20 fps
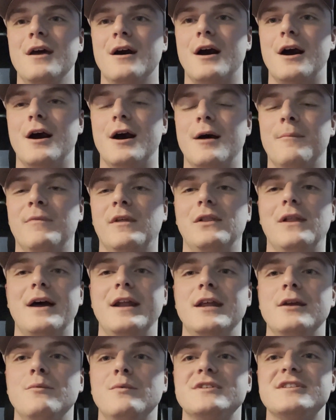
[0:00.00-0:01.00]
the
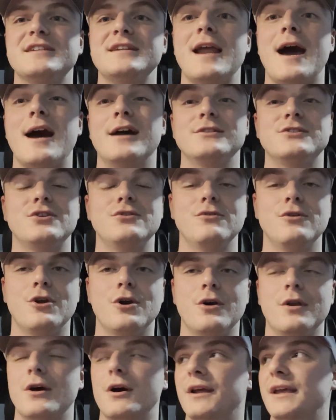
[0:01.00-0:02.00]
lighting was not too
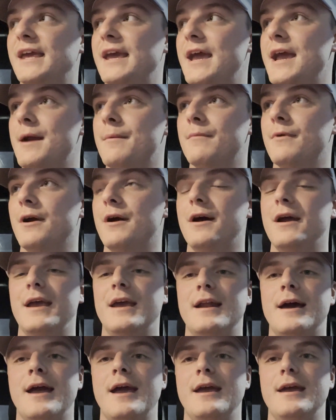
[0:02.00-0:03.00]
good on camera,
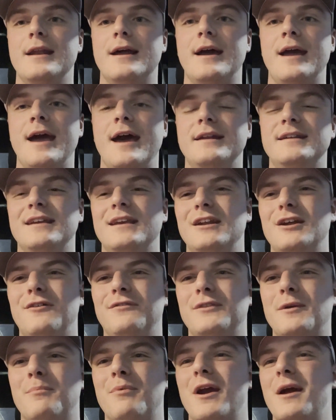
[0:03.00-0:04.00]
and I had to get off
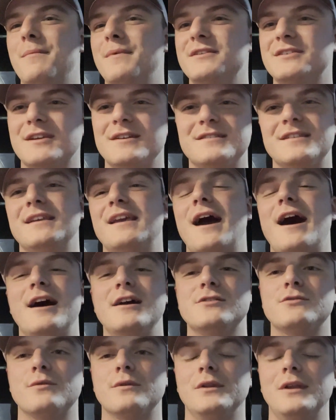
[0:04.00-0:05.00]
the premise because the
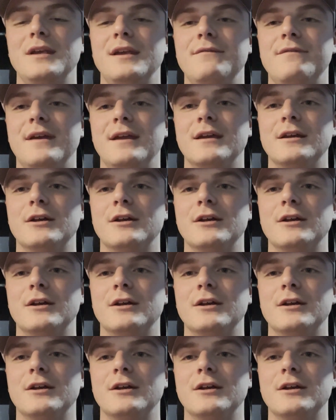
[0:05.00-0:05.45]
guys were leaving and